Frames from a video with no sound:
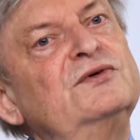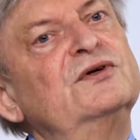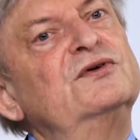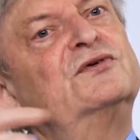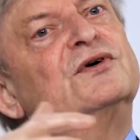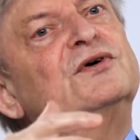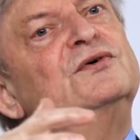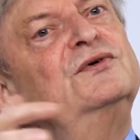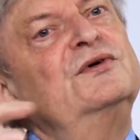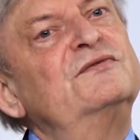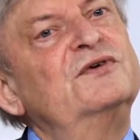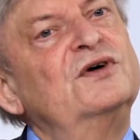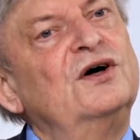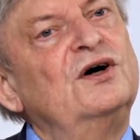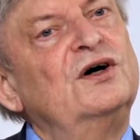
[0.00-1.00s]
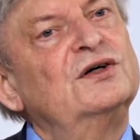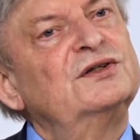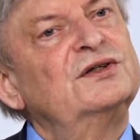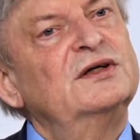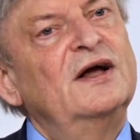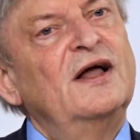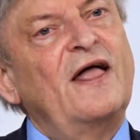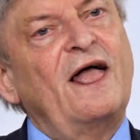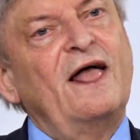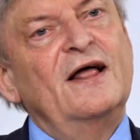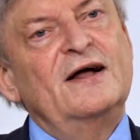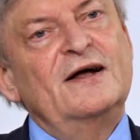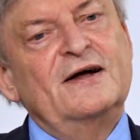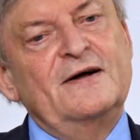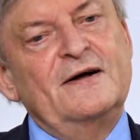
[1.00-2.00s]
the throne of God.
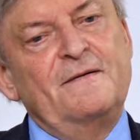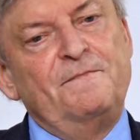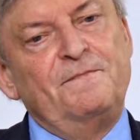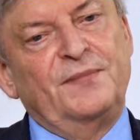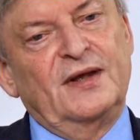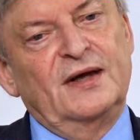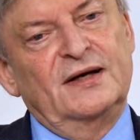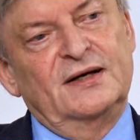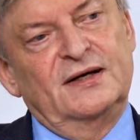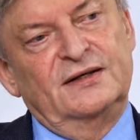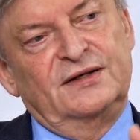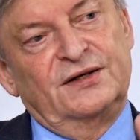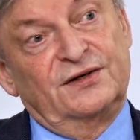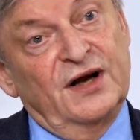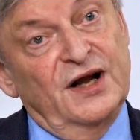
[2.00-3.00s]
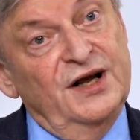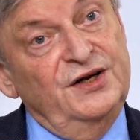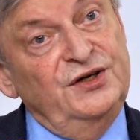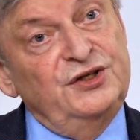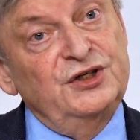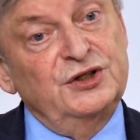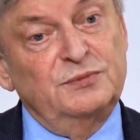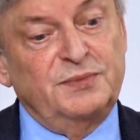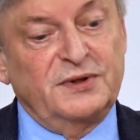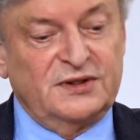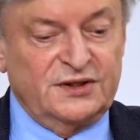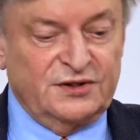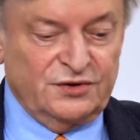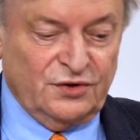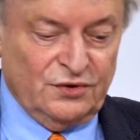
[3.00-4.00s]
They're angels, but
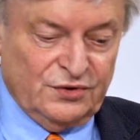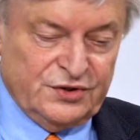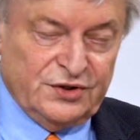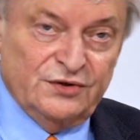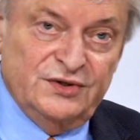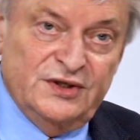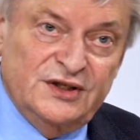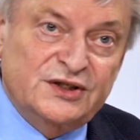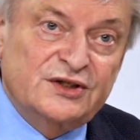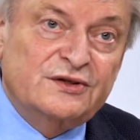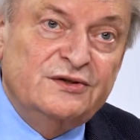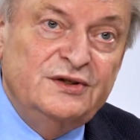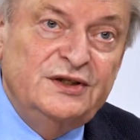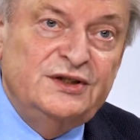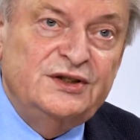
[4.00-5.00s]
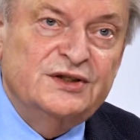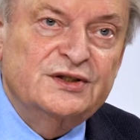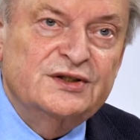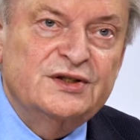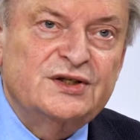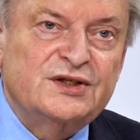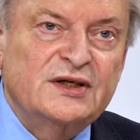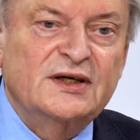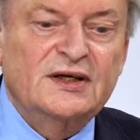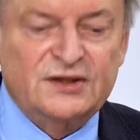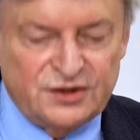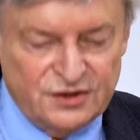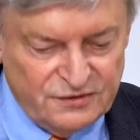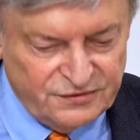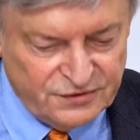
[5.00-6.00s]
there are also these creatures and
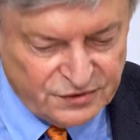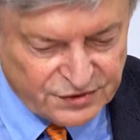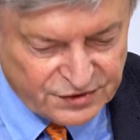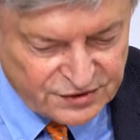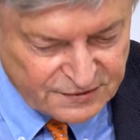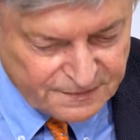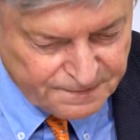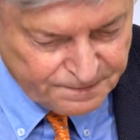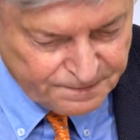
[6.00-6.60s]
so forth.